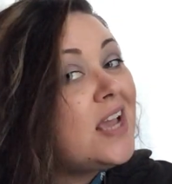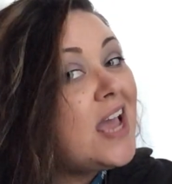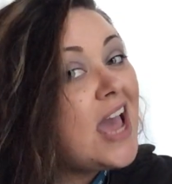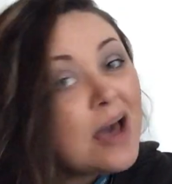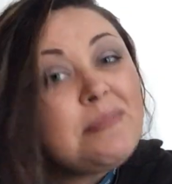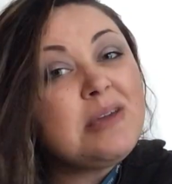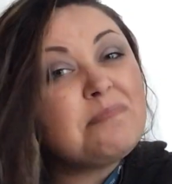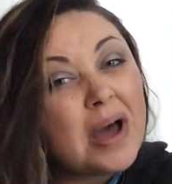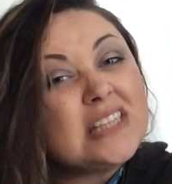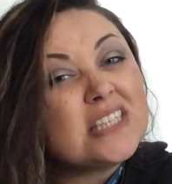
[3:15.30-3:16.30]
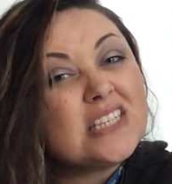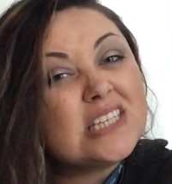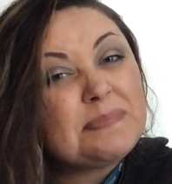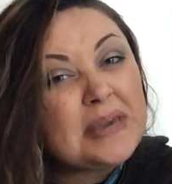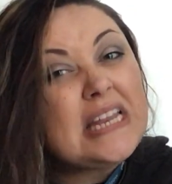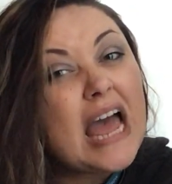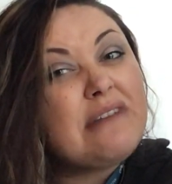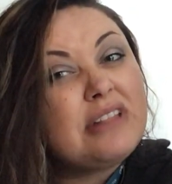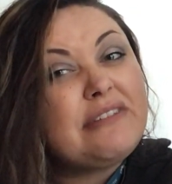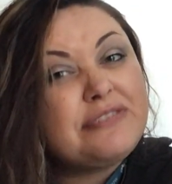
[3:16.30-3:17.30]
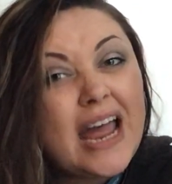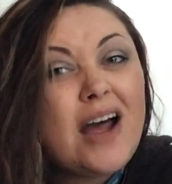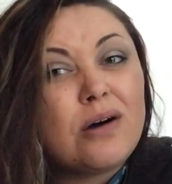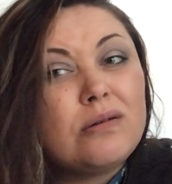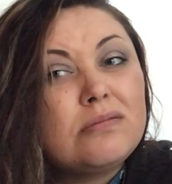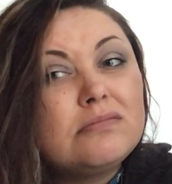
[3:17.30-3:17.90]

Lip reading: How many buttons does Pete have left now?